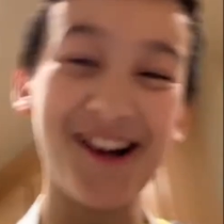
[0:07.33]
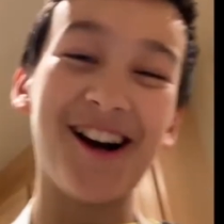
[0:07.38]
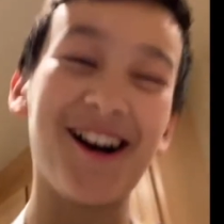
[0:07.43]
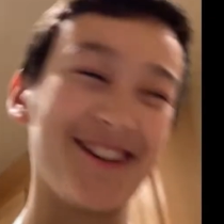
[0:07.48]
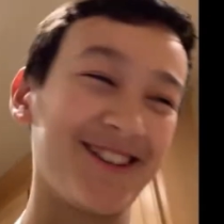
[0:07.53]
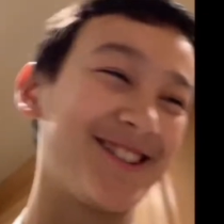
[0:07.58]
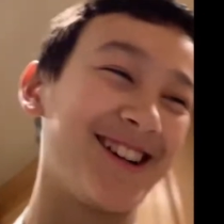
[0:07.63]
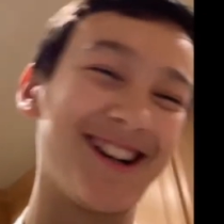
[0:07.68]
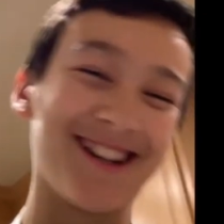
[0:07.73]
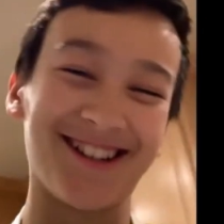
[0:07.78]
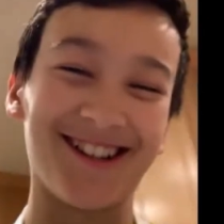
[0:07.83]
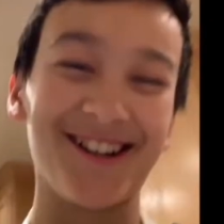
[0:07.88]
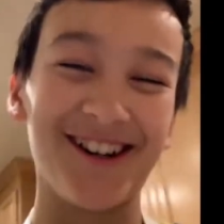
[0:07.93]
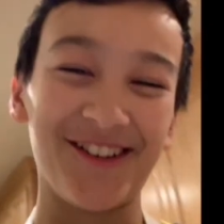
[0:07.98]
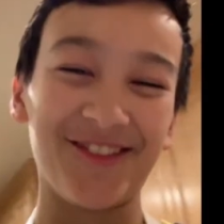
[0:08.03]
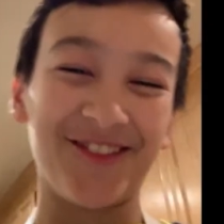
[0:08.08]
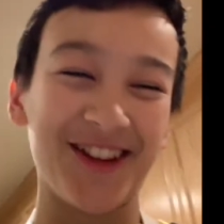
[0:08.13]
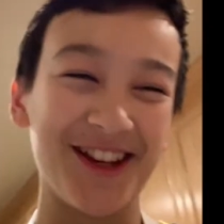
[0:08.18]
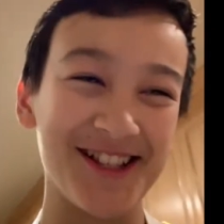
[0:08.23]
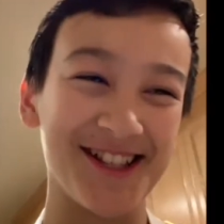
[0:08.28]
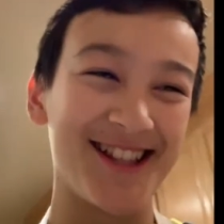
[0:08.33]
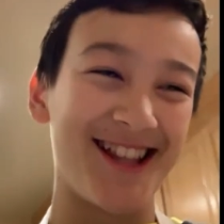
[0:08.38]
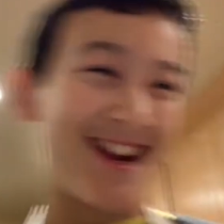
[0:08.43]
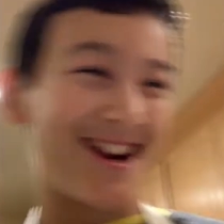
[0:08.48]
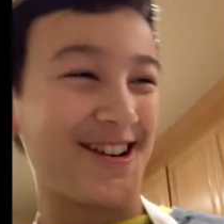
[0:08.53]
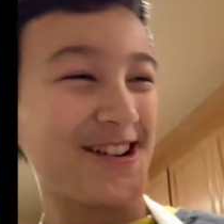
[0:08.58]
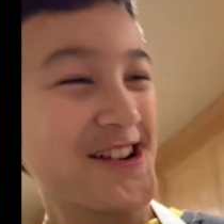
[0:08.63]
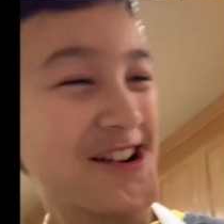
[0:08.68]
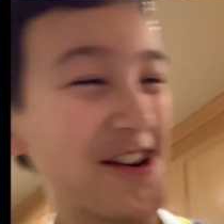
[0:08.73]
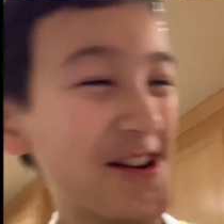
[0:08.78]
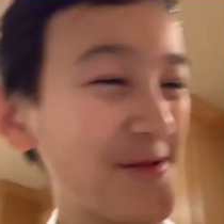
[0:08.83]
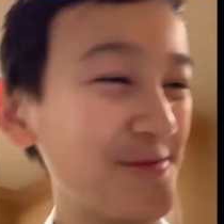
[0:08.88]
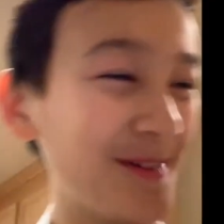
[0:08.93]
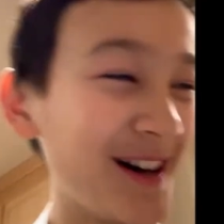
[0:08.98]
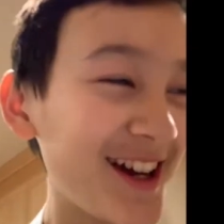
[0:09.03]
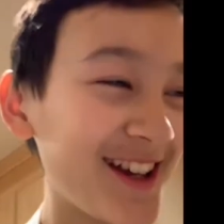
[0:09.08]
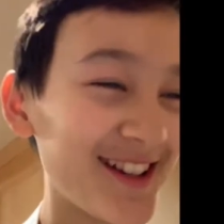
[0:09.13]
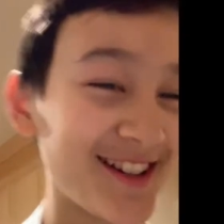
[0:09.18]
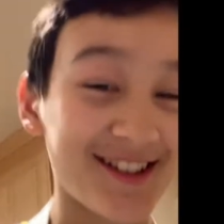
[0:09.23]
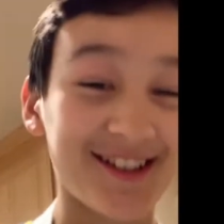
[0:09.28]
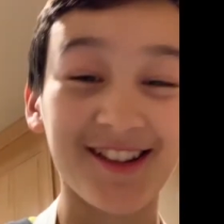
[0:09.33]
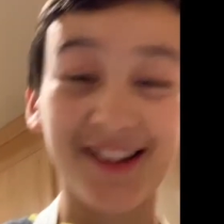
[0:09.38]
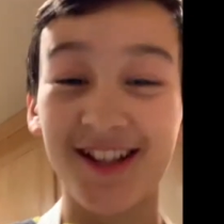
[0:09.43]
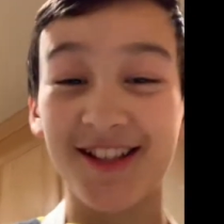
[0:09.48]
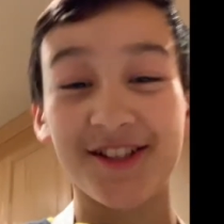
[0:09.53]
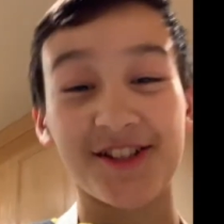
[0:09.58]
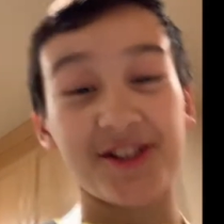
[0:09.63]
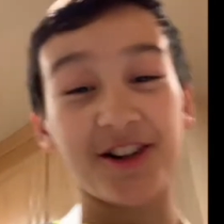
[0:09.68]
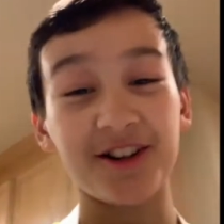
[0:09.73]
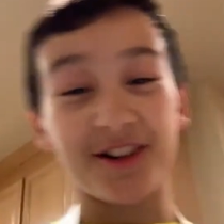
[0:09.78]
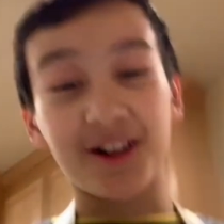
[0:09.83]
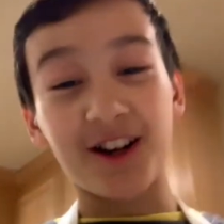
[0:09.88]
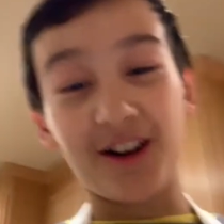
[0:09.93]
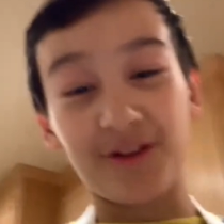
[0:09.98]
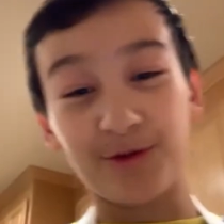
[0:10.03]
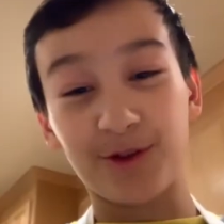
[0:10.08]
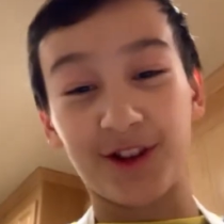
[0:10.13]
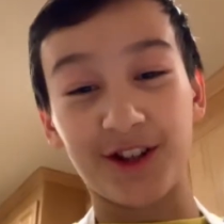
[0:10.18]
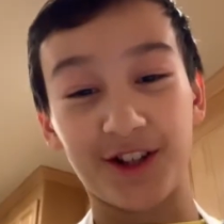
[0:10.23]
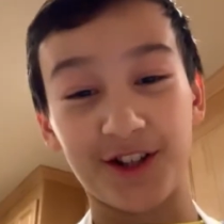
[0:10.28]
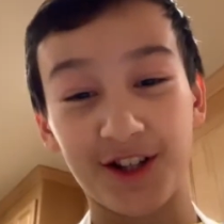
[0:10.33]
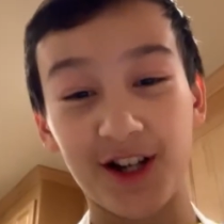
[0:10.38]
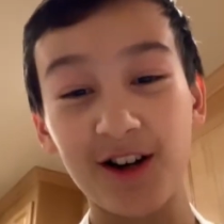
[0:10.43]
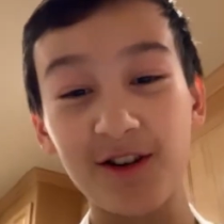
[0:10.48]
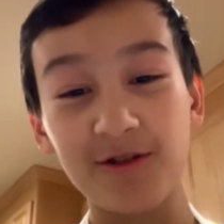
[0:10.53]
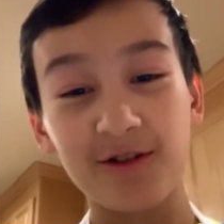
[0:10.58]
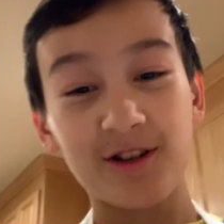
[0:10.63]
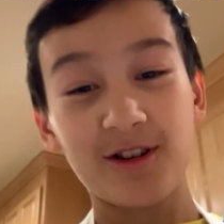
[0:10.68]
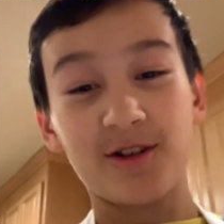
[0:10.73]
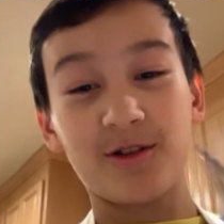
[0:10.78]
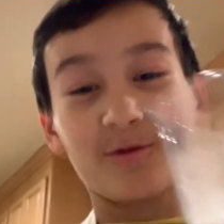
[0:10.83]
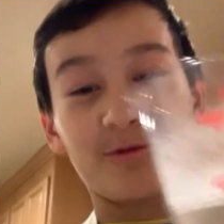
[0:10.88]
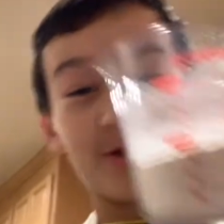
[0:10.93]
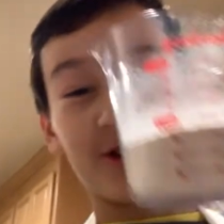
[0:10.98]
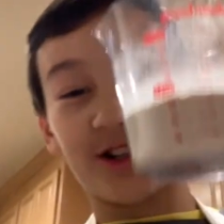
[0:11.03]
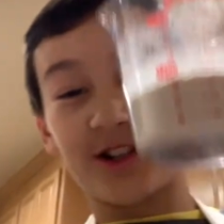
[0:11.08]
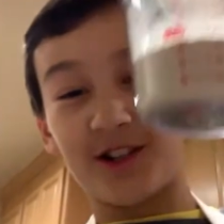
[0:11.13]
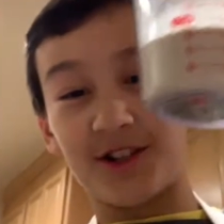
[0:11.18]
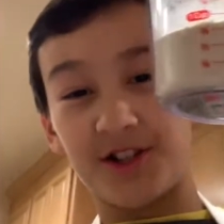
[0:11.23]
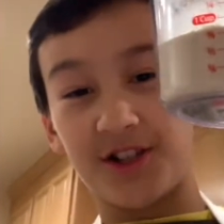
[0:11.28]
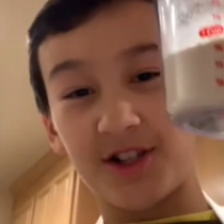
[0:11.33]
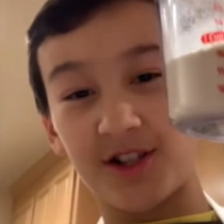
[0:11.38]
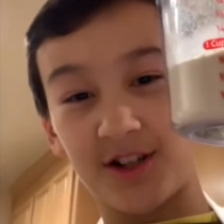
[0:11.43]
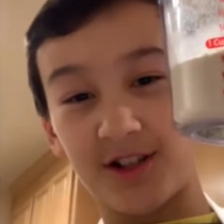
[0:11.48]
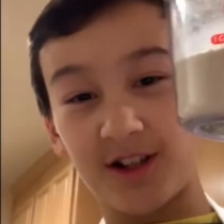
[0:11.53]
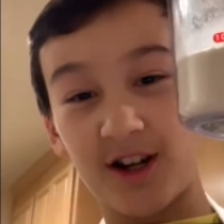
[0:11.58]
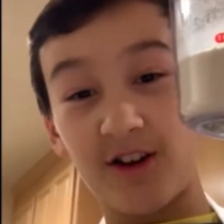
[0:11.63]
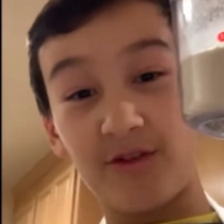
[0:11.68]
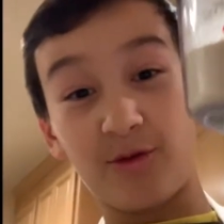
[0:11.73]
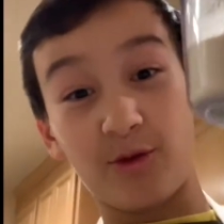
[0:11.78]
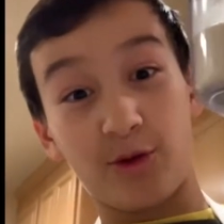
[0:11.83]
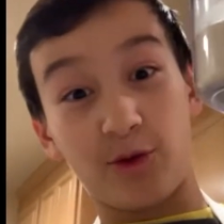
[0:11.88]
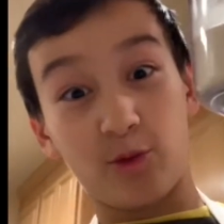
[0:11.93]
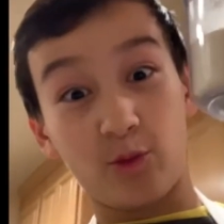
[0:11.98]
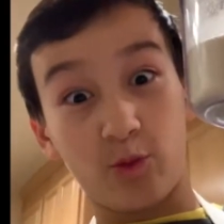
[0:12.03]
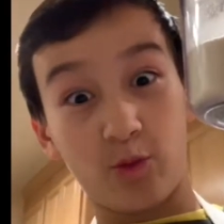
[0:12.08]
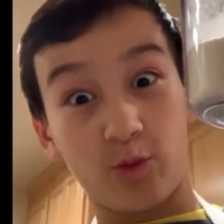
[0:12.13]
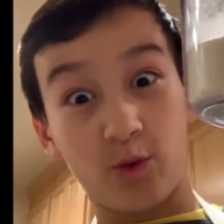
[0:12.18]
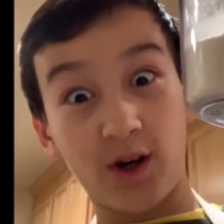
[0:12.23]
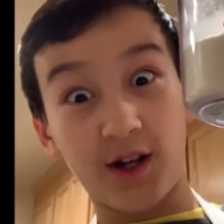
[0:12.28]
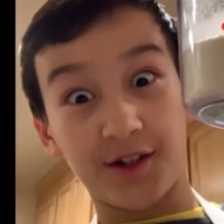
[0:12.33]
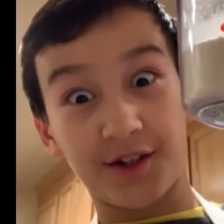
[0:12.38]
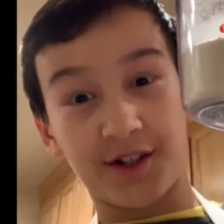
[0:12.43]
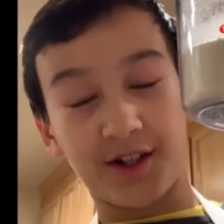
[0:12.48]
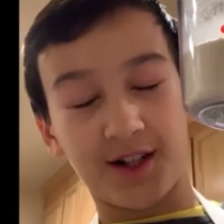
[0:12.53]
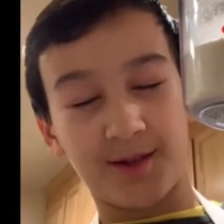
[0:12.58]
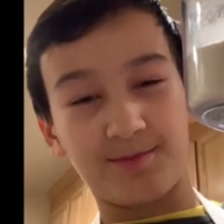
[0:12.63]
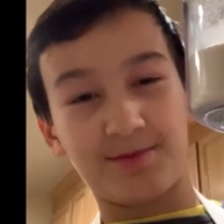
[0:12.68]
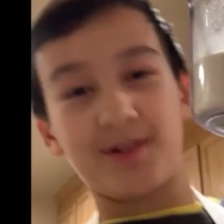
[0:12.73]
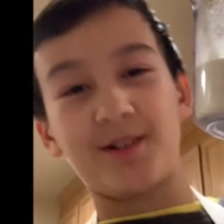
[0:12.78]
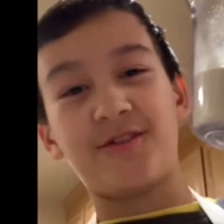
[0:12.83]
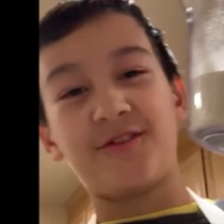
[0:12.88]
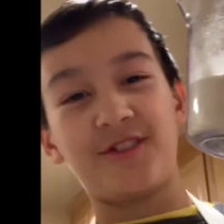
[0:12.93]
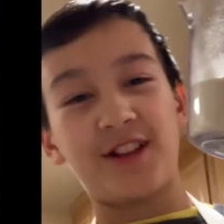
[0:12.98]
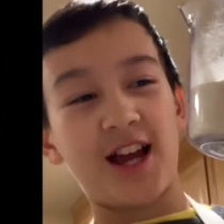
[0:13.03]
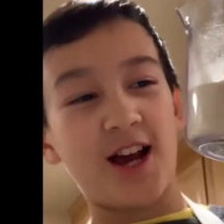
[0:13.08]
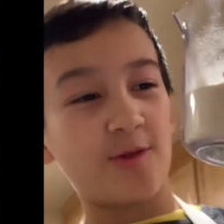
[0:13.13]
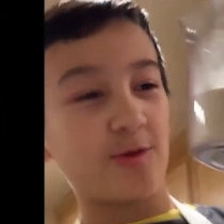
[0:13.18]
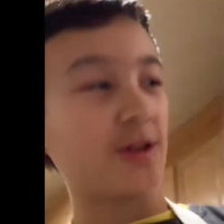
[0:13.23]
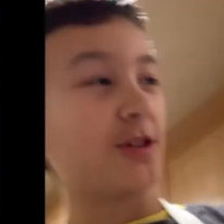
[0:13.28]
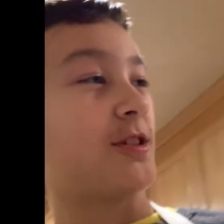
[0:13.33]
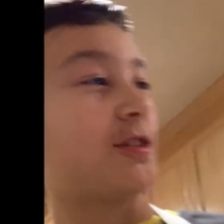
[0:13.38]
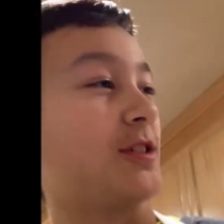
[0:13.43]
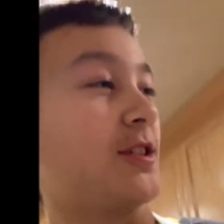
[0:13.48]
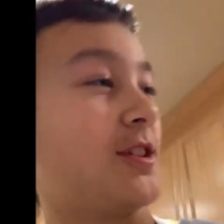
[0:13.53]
Kind of obvious there. But starting off with the dough, we're going to start off with 1 cup of flour.